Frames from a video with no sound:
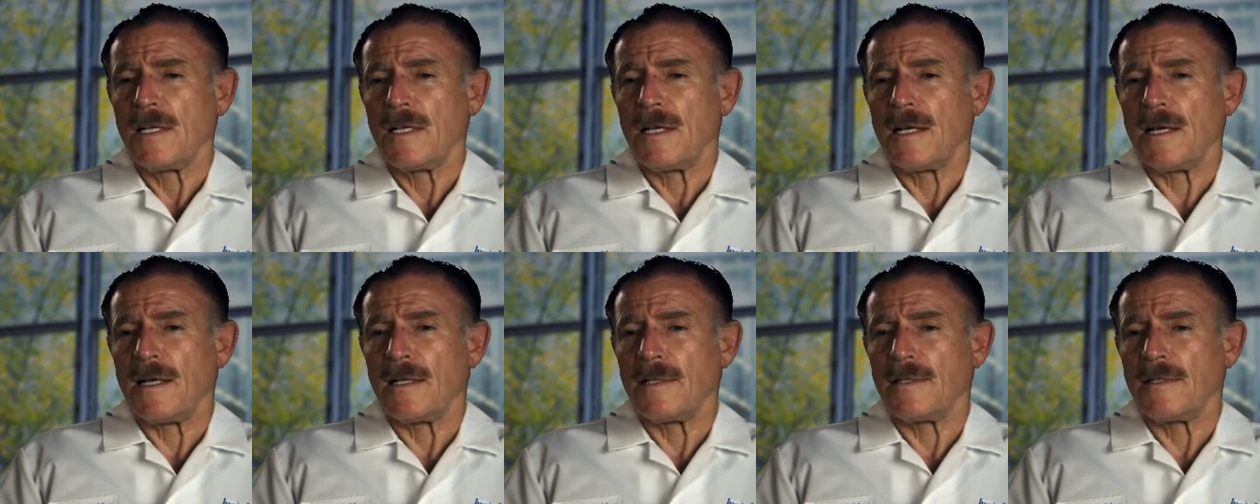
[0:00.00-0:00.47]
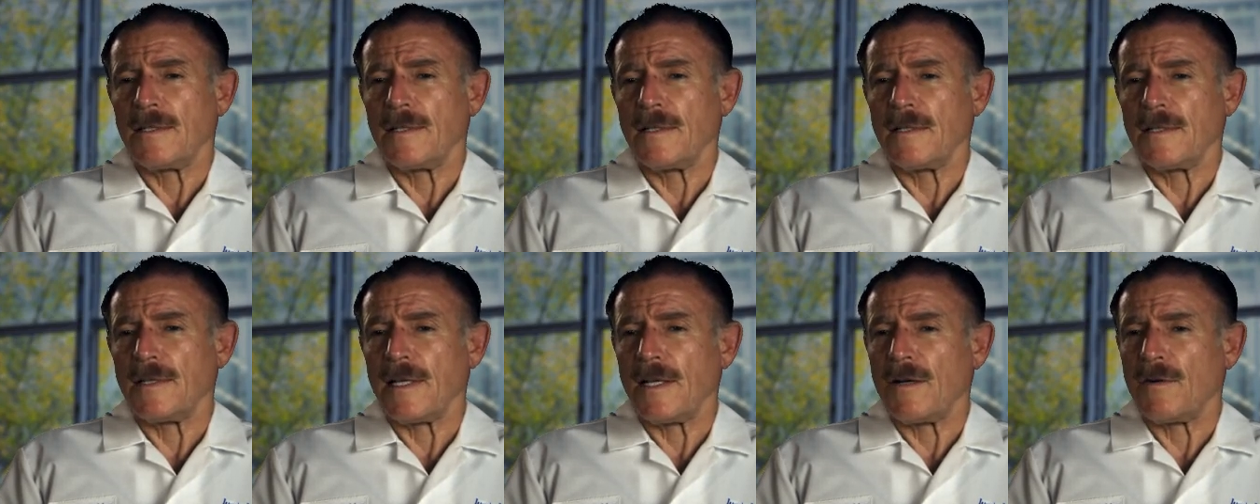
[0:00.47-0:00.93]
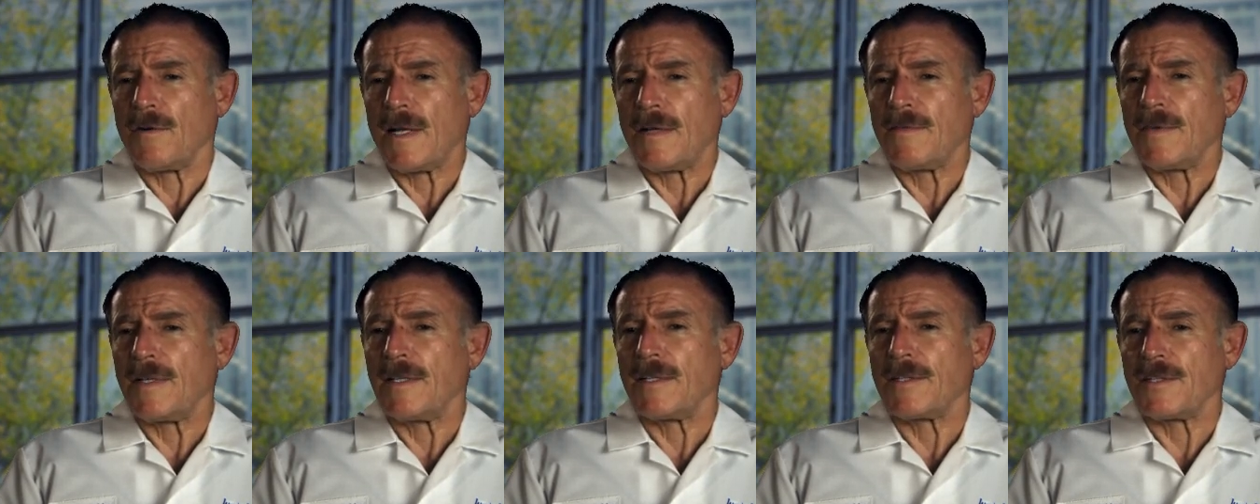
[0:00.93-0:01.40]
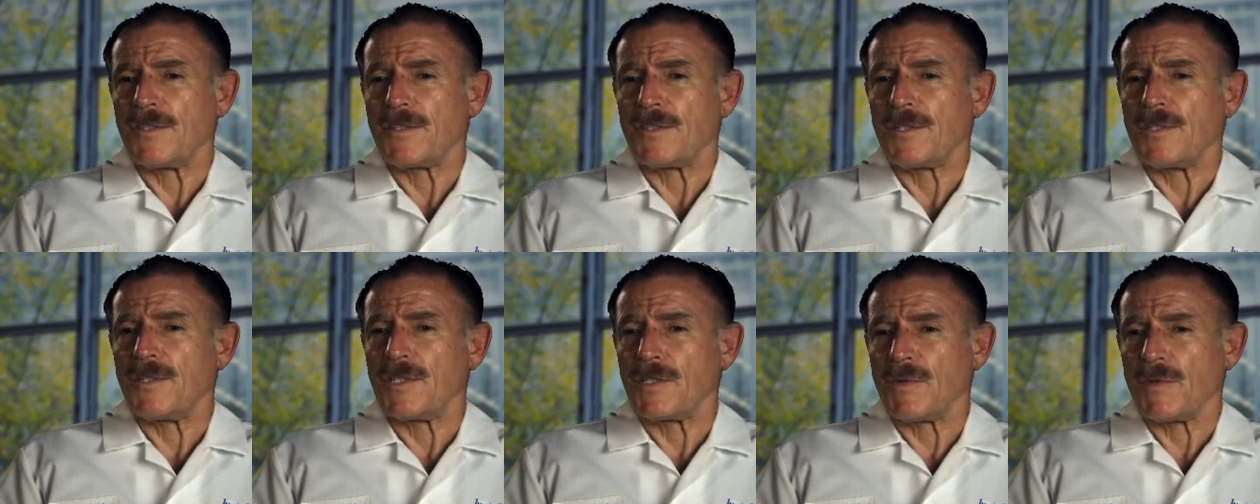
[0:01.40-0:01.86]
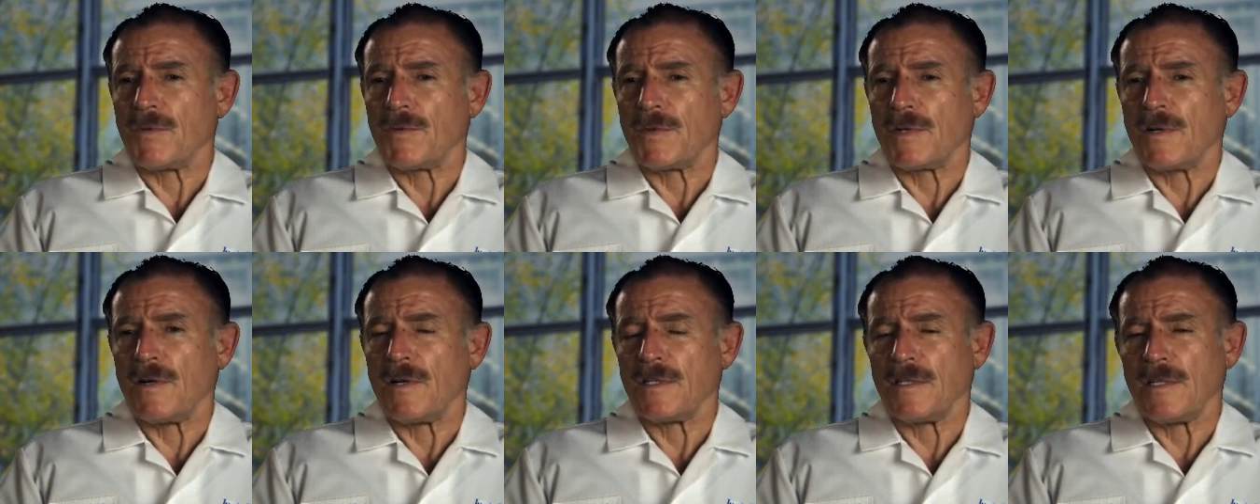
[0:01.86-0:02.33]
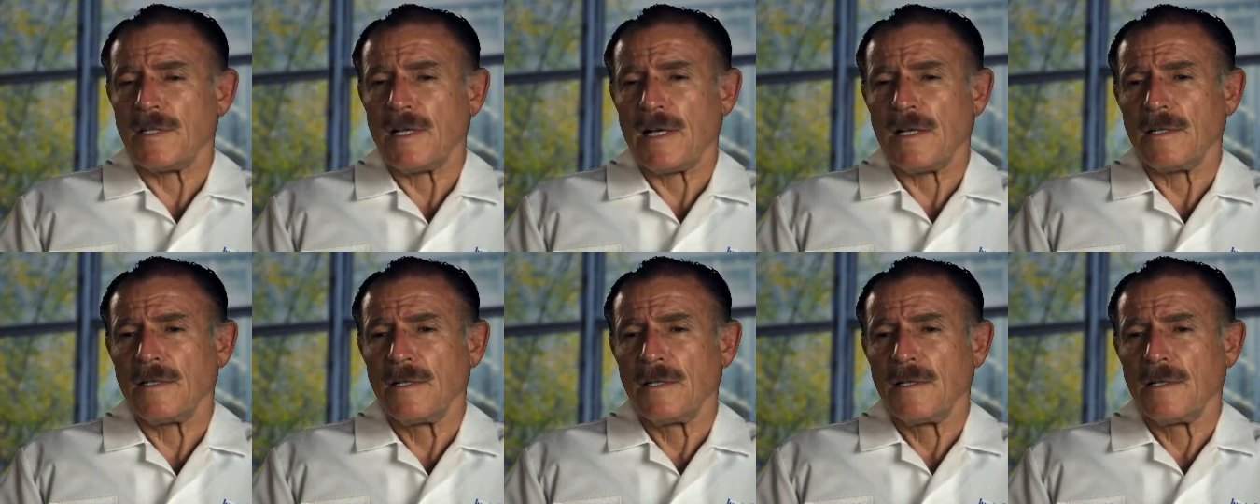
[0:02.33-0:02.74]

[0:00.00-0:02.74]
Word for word: and uh, they don't have any concerns with regard to that.